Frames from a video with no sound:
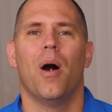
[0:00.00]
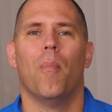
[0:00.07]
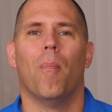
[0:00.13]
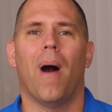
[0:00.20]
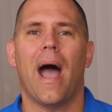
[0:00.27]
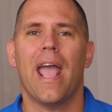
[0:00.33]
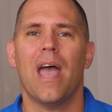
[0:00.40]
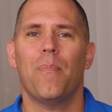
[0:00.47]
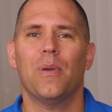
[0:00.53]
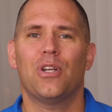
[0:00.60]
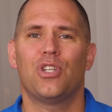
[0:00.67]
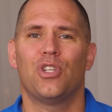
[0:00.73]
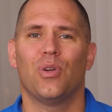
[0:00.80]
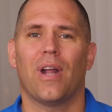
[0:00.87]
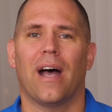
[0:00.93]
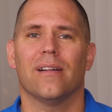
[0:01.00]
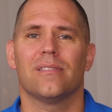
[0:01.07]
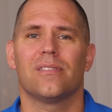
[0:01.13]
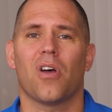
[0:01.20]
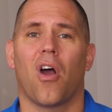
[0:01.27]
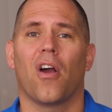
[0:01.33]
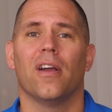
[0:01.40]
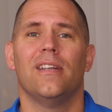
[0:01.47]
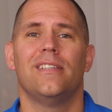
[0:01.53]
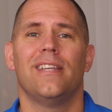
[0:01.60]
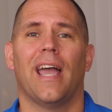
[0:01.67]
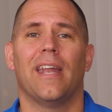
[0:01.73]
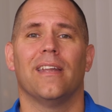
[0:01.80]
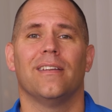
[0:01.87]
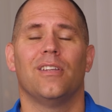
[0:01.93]
My epic shootouts are
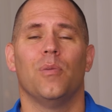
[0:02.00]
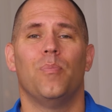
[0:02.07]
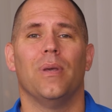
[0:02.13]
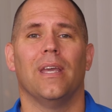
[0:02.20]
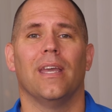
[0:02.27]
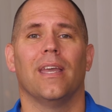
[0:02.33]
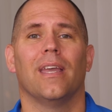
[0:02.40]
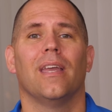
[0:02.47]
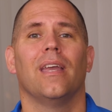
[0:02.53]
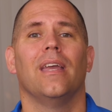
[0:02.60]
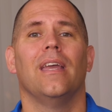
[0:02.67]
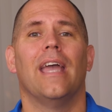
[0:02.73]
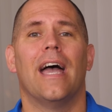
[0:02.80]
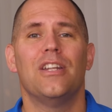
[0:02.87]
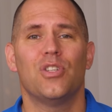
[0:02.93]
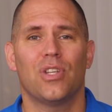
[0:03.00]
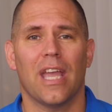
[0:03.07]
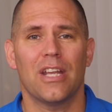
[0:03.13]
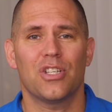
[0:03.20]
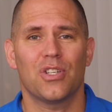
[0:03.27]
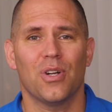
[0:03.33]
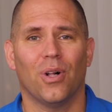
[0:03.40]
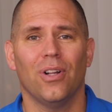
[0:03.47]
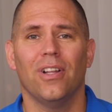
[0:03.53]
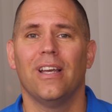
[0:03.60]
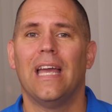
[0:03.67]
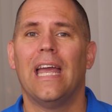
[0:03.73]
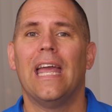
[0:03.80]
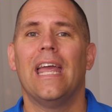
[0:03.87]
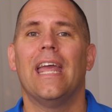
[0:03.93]
intended to be educational
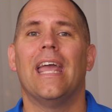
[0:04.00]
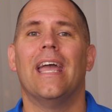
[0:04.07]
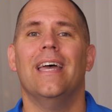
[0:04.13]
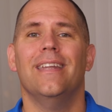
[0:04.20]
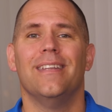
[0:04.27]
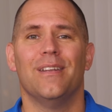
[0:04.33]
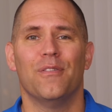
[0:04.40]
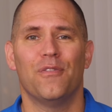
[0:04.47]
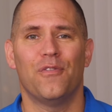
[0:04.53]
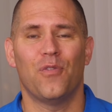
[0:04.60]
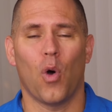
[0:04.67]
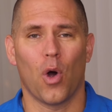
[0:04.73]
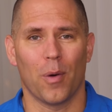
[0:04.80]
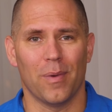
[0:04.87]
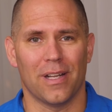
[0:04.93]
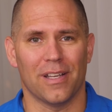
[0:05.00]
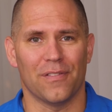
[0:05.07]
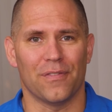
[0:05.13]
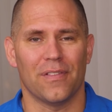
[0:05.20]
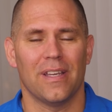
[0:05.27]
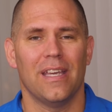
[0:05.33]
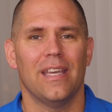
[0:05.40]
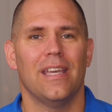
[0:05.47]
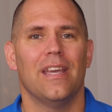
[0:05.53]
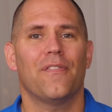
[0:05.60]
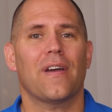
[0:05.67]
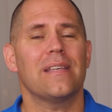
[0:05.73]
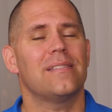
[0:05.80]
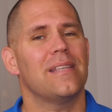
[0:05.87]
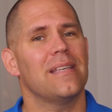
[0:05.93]
and informative. If
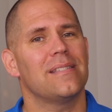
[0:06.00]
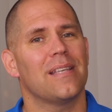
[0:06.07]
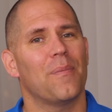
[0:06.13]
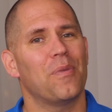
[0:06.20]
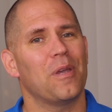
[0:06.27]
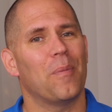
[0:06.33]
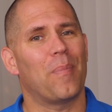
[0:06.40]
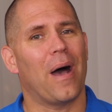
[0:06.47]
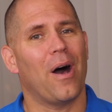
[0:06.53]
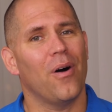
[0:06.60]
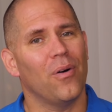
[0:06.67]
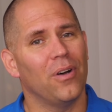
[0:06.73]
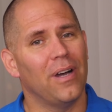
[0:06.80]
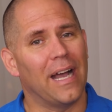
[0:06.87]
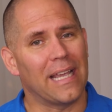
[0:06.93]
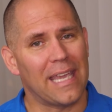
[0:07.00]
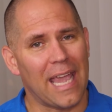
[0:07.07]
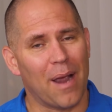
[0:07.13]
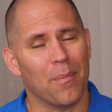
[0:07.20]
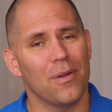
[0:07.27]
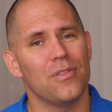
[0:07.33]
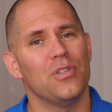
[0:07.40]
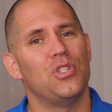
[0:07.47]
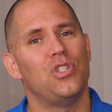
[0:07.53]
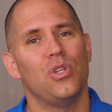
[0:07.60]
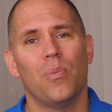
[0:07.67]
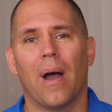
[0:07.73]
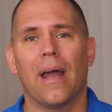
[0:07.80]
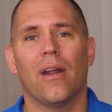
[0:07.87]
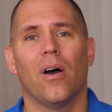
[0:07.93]
I say something about a camera that
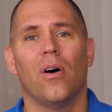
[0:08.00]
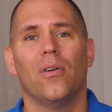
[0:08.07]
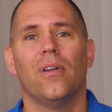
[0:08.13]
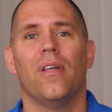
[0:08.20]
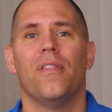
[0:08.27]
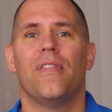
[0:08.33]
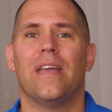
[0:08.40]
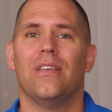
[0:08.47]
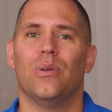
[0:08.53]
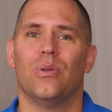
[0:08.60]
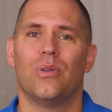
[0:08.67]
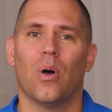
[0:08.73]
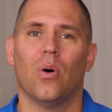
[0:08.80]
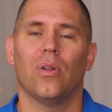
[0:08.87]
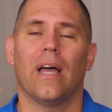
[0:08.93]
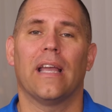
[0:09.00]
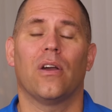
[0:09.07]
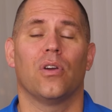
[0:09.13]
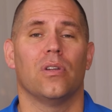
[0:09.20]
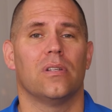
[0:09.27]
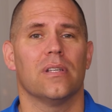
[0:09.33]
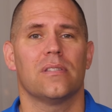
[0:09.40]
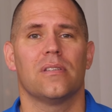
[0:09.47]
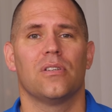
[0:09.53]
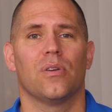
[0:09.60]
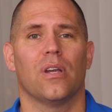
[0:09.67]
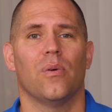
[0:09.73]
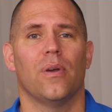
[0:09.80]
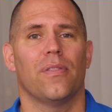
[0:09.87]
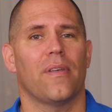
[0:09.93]
you might own that you don't like or you
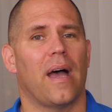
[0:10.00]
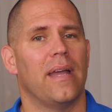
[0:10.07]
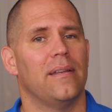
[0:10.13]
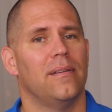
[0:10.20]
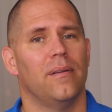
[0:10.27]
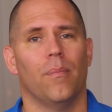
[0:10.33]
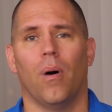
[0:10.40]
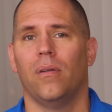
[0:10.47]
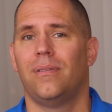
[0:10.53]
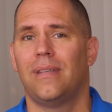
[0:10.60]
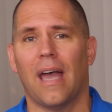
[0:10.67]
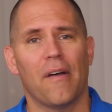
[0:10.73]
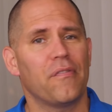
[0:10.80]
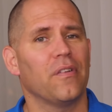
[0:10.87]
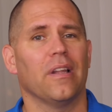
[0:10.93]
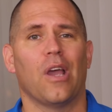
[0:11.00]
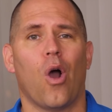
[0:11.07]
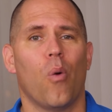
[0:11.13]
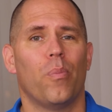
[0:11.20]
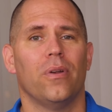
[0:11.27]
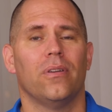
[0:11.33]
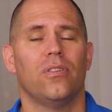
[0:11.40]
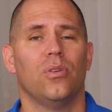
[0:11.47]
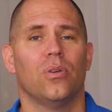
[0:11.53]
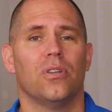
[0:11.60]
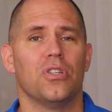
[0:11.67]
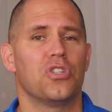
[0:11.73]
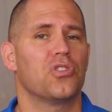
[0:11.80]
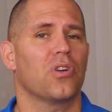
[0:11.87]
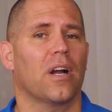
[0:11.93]
disagree with, I am definitely open to
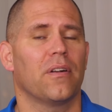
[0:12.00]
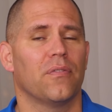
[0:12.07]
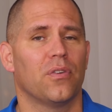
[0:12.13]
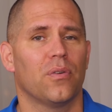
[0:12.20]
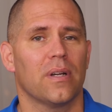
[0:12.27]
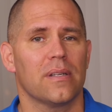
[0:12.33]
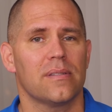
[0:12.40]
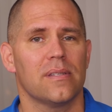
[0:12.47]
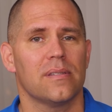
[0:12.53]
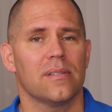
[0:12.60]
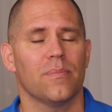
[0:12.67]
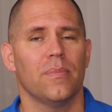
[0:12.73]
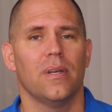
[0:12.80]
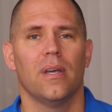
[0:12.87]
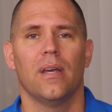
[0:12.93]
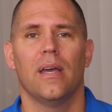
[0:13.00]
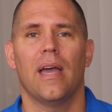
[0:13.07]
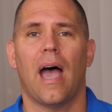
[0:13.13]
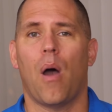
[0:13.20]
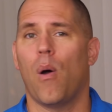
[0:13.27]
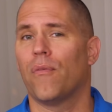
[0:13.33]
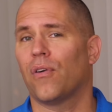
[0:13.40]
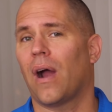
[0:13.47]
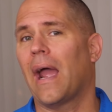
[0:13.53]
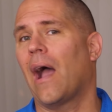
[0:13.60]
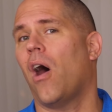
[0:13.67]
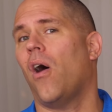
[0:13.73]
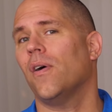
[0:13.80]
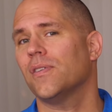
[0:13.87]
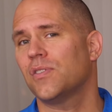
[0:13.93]
constructive criticism. However, I
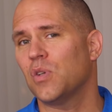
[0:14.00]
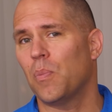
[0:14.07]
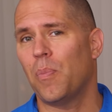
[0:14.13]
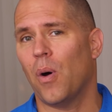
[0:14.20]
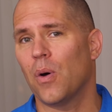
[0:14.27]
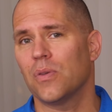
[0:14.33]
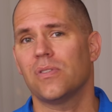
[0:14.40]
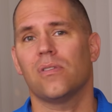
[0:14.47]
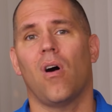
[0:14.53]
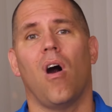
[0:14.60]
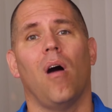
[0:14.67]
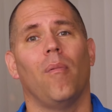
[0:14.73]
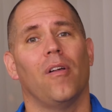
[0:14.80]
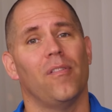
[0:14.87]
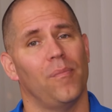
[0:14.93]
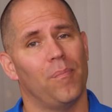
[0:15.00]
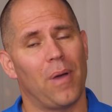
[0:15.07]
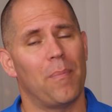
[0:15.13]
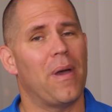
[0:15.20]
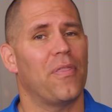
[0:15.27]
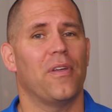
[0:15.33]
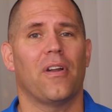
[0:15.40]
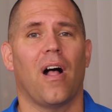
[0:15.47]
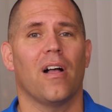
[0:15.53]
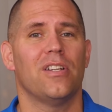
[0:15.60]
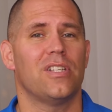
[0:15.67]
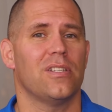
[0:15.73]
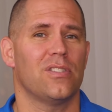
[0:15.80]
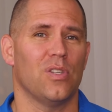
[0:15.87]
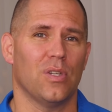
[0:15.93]
also post all my
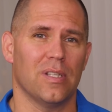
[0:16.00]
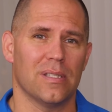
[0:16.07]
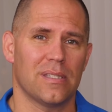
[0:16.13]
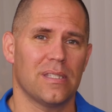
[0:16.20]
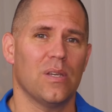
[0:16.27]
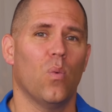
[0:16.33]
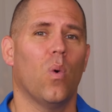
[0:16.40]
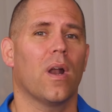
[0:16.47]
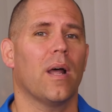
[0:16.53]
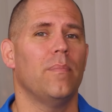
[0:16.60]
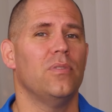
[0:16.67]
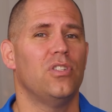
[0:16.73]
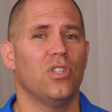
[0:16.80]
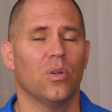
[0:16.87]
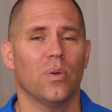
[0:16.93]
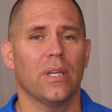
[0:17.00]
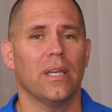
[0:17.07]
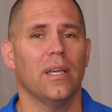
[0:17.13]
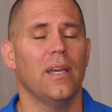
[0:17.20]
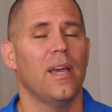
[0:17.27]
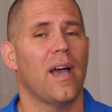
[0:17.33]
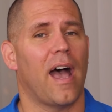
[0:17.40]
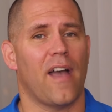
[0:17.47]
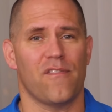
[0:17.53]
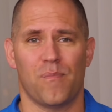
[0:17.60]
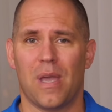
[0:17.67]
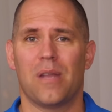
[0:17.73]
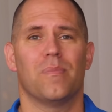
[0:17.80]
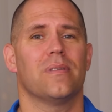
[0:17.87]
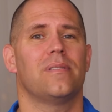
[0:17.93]
methodology so you can see what I'm doing I've
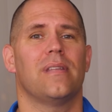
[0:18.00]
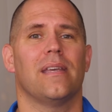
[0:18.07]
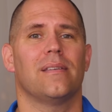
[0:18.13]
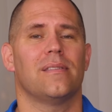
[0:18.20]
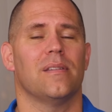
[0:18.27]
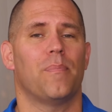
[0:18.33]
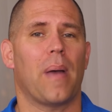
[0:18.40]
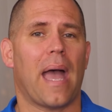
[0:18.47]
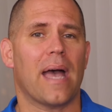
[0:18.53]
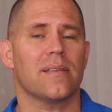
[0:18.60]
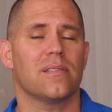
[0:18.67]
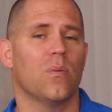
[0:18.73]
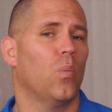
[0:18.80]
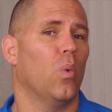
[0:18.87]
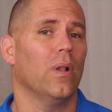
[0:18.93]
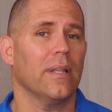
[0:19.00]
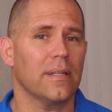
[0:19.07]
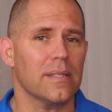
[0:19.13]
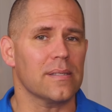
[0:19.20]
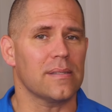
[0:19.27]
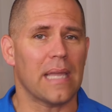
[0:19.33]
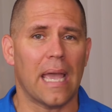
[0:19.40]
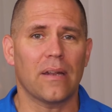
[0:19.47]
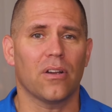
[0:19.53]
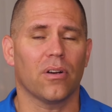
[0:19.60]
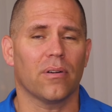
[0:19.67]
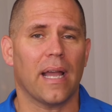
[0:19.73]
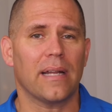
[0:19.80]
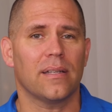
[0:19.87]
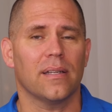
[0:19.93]
made mistakes in the past. I'm willing to stand
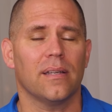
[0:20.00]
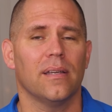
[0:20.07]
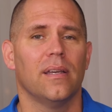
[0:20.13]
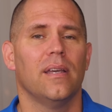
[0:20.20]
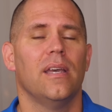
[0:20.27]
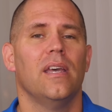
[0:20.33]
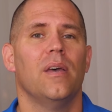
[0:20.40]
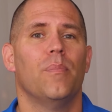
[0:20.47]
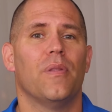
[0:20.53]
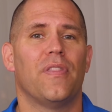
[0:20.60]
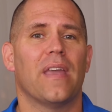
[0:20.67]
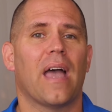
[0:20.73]
corrected. But